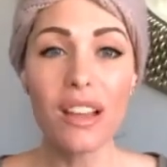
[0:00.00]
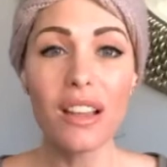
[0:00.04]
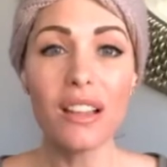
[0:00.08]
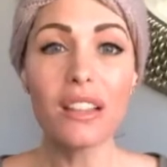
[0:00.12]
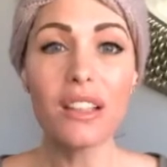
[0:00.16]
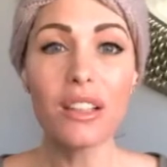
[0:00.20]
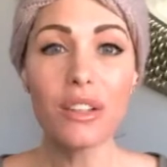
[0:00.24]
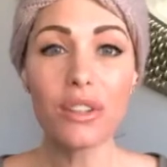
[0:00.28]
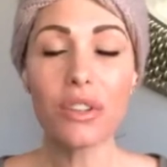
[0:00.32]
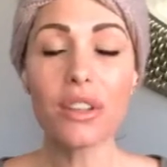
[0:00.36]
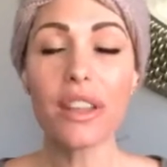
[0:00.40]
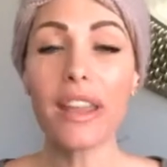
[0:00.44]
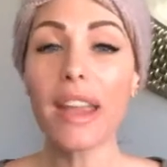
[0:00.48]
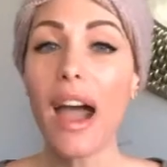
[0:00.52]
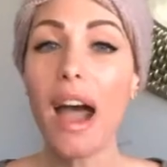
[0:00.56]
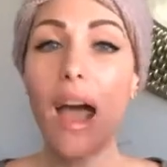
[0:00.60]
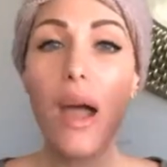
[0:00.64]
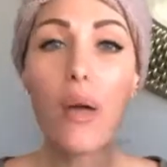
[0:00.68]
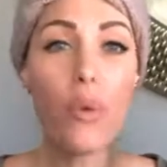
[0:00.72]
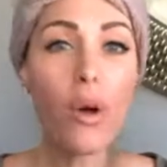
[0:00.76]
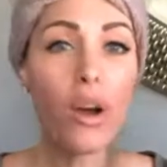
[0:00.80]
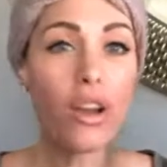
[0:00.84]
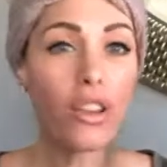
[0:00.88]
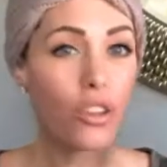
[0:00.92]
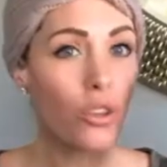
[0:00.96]
Literally,
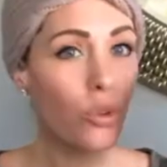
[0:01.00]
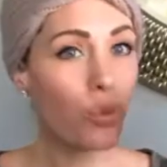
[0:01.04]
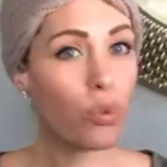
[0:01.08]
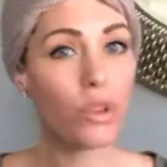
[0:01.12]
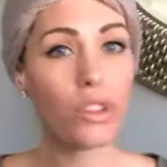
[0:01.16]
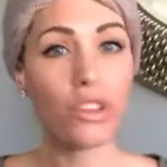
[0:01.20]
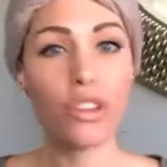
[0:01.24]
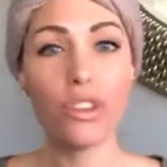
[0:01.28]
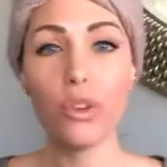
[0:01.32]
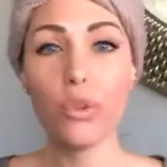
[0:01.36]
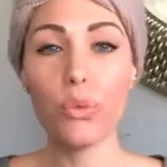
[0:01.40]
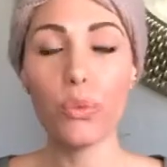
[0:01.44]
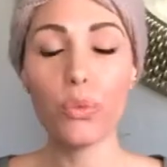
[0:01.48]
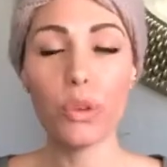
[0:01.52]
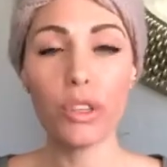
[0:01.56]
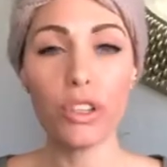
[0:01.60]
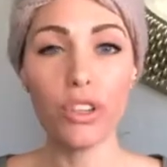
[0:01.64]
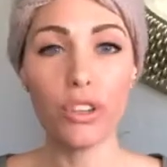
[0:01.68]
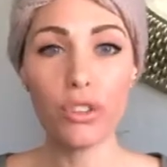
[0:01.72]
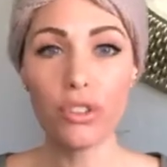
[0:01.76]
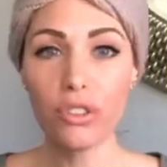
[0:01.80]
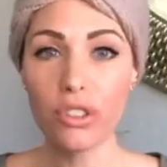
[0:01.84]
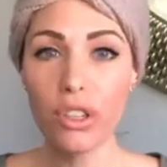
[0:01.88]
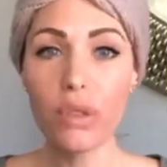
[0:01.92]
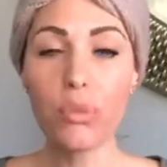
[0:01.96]
I want you, when
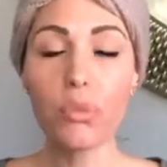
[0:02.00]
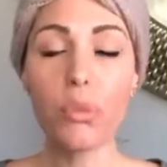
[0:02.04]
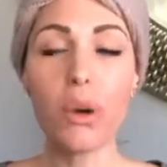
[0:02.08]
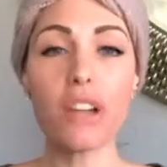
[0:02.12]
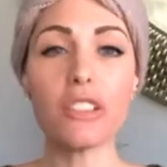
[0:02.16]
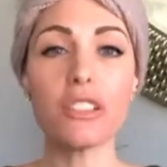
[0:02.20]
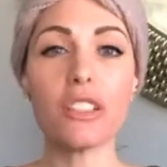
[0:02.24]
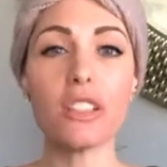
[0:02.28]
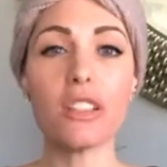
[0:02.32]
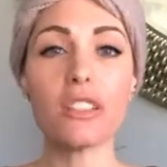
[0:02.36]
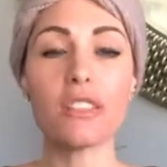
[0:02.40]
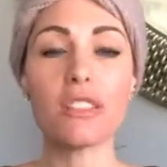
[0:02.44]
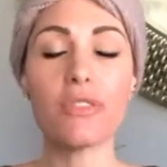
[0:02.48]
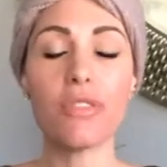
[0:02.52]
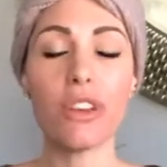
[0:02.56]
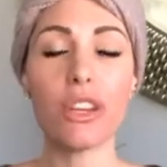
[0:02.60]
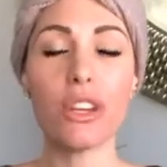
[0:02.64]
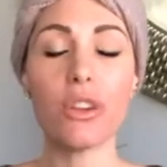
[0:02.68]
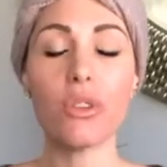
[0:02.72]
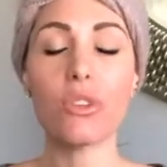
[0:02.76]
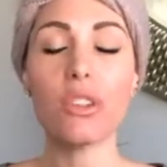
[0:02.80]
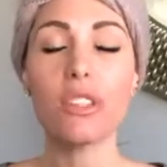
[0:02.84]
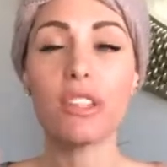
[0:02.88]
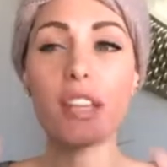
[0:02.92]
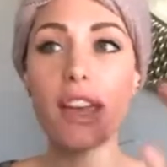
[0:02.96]
you're done watching this
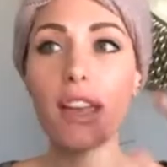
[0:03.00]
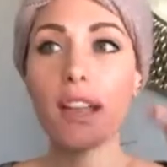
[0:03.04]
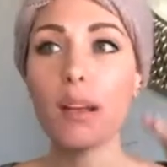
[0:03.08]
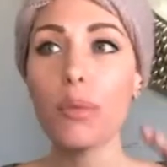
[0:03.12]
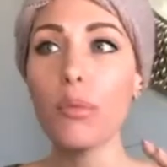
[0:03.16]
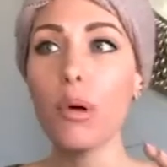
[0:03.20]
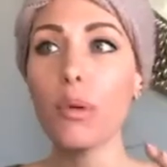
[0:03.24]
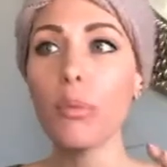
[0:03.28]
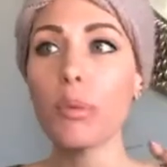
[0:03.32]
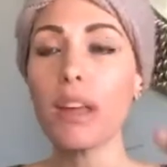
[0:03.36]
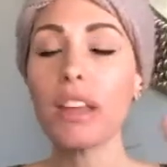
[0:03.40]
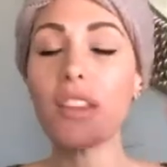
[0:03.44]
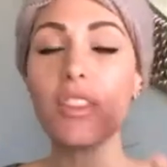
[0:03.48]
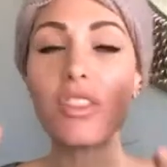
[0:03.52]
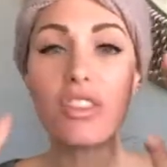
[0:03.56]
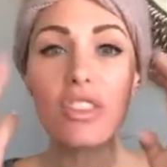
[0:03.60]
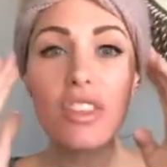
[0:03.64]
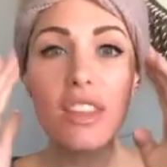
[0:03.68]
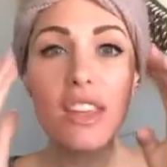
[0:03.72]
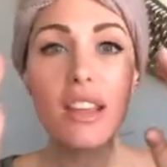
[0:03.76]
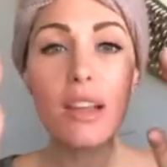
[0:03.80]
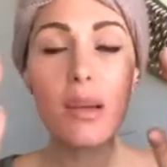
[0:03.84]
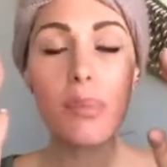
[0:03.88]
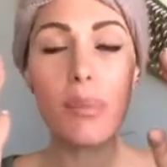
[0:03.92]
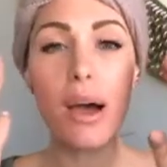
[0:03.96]
video, to take a moment and
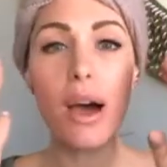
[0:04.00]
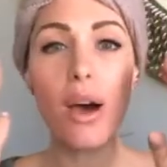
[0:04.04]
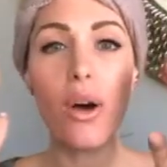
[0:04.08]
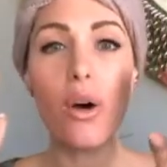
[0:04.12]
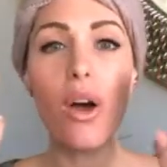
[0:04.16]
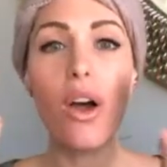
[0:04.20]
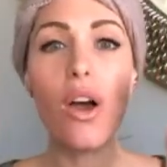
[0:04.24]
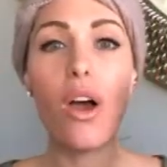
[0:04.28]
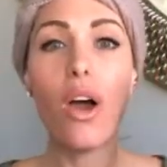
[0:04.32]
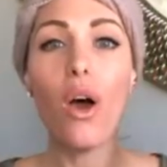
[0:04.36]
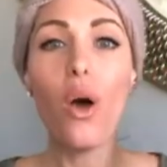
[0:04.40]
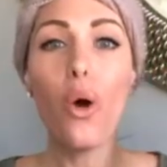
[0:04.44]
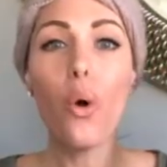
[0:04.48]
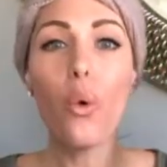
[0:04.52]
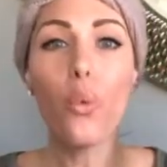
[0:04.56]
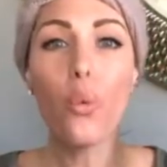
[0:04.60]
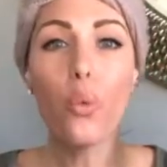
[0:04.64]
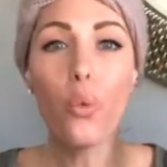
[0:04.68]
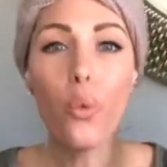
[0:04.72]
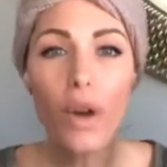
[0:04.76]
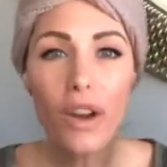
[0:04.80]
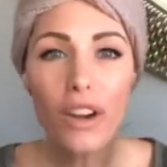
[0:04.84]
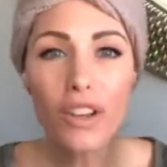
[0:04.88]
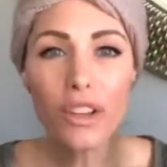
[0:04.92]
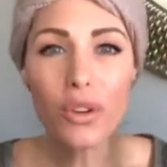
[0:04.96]
think about,
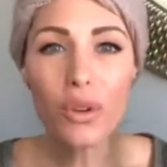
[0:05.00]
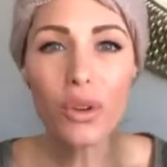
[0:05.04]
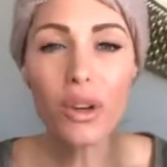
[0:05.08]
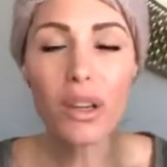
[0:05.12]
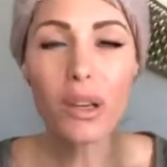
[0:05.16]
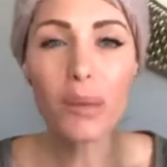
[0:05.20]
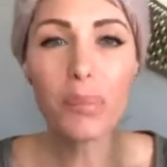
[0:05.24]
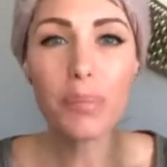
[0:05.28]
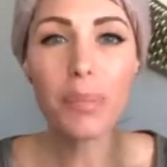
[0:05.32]
what are you gonna